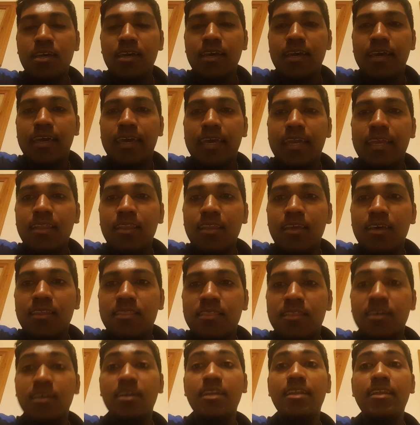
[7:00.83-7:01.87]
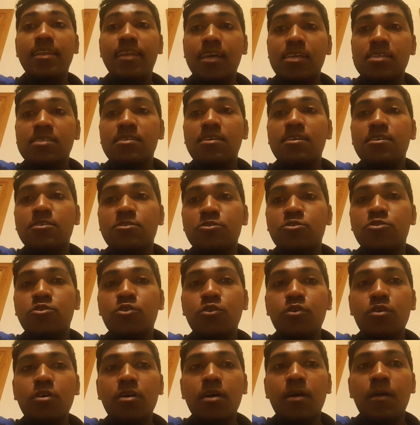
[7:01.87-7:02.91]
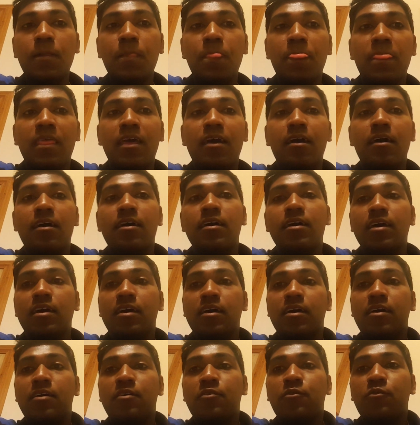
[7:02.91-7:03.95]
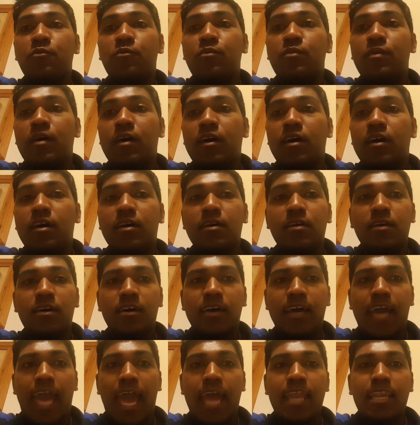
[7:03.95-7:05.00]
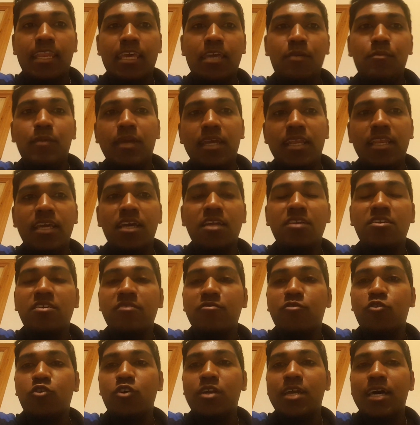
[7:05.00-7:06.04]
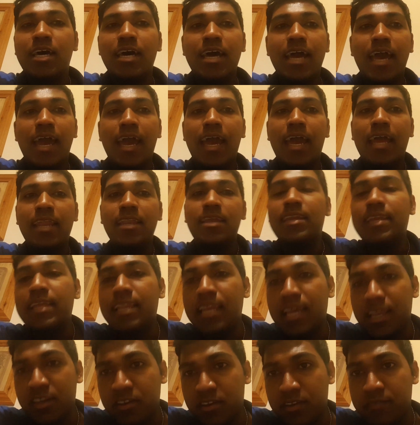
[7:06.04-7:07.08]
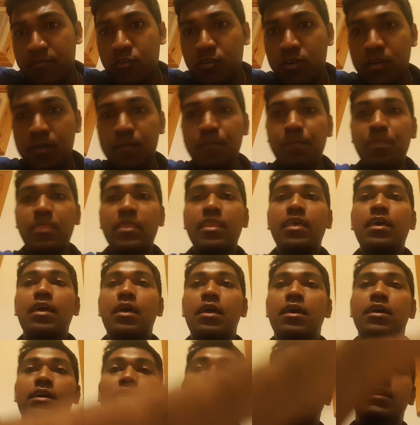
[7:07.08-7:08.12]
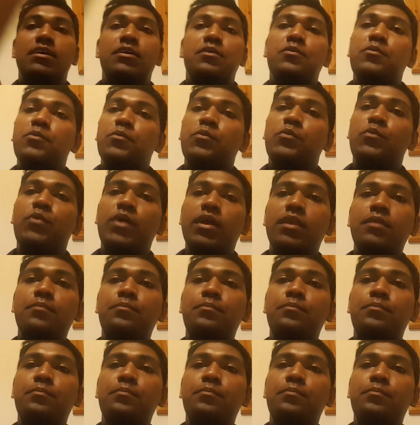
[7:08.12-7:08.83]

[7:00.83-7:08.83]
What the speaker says: in 30 days. So an immediate reward and a delayed reward. When